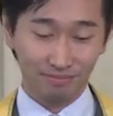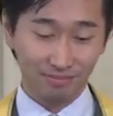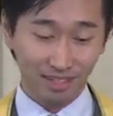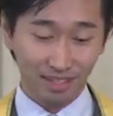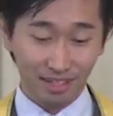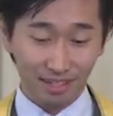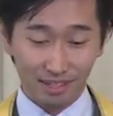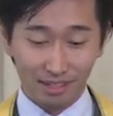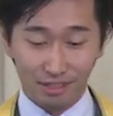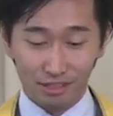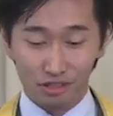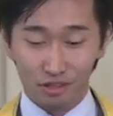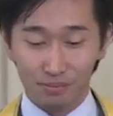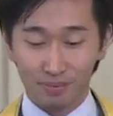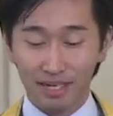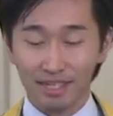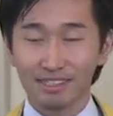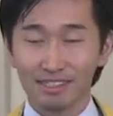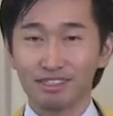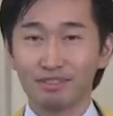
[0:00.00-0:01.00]
So first
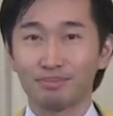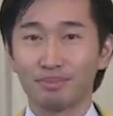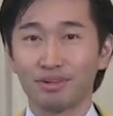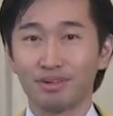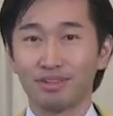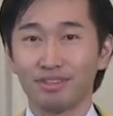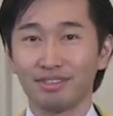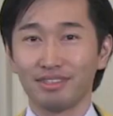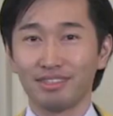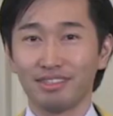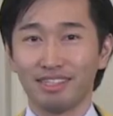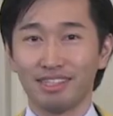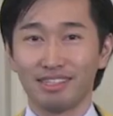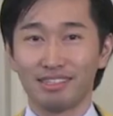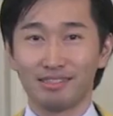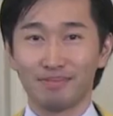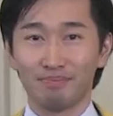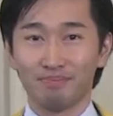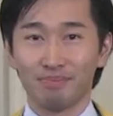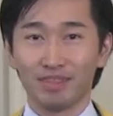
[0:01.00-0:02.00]
point is
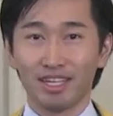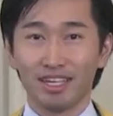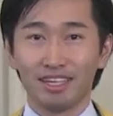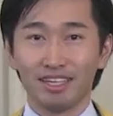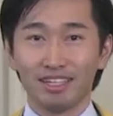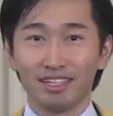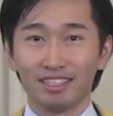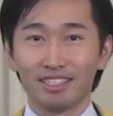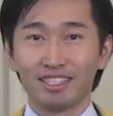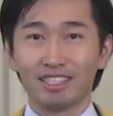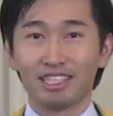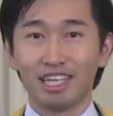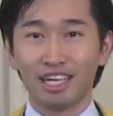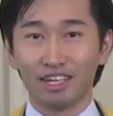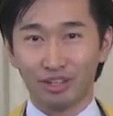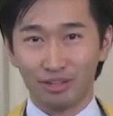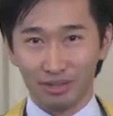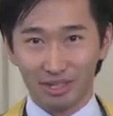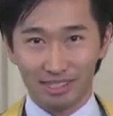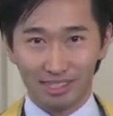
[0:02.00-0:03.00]
check
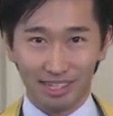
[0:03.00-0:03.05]
yourself.